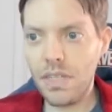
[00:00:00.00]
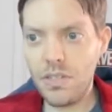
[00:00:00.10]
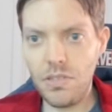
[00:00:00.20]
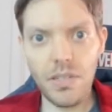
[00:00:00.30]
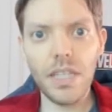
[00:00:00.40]

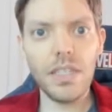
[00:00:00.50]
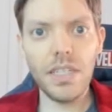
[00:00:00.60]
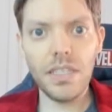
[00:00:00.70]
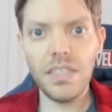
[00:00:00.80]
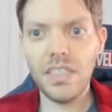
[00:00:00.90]
They do
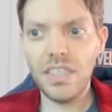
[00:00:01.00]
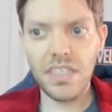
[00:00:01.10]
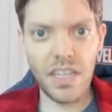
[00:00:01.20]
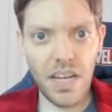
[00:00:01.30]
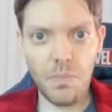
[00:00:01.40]
nothing.
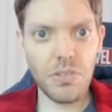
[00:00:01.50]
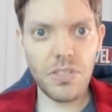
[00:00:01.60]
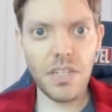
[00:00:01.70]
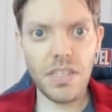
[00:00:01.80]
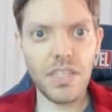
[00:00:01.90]
They
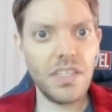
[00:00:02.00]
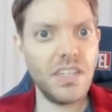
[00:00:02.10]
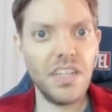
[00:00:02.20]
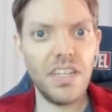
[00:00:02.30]
accomplish nothing.